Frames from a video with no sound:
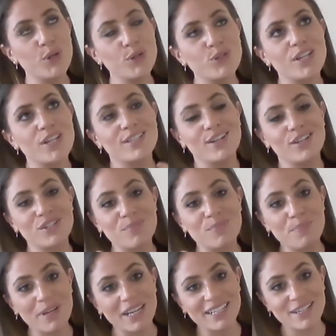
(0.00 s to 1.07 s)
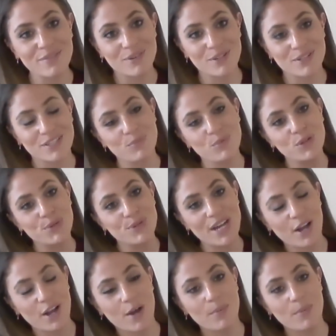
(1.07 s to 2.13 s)
because there's such a big difference in
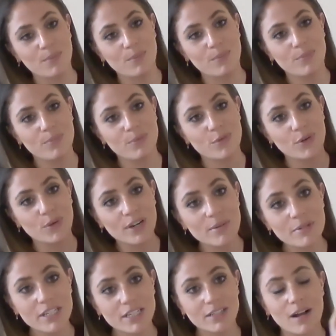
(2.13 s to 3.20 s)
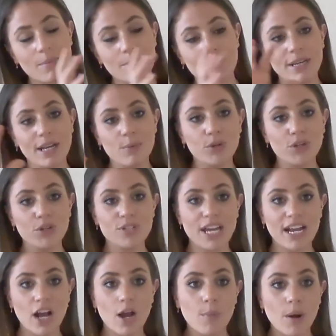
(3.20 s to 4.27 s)
what you take home through your limited company and
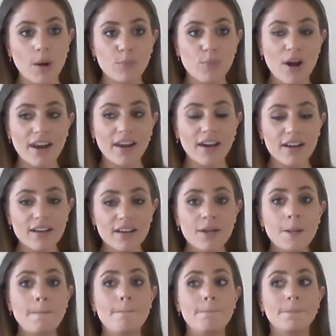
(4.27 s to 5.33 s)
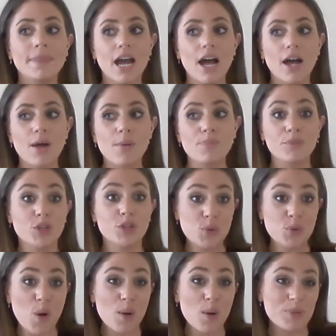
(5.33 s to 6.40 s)
what you take home umbrella,
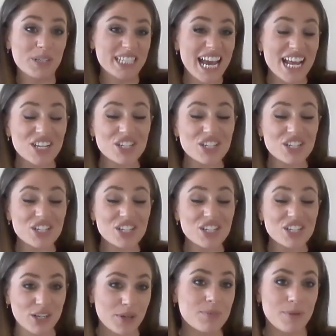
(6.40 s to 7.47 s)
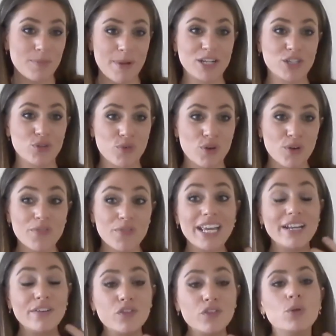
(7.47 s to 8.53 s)
you are potentially going to be better
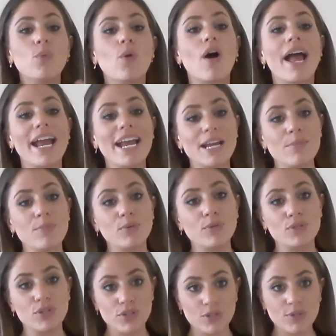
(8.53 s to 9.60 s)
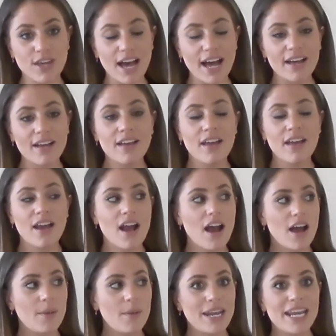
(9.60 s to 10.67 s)
off if you are able to do that,
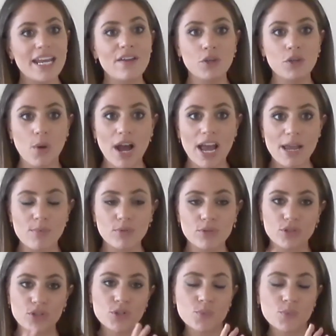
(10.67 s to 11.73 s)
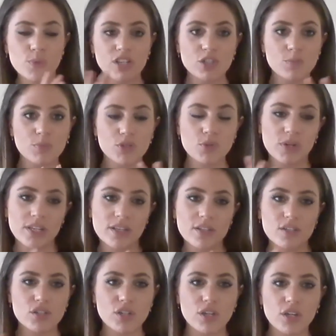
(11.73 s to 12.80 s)
and if you are able to switch
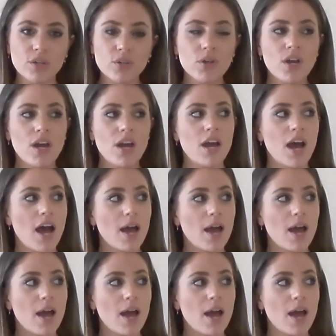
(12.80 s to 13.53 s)
between the two.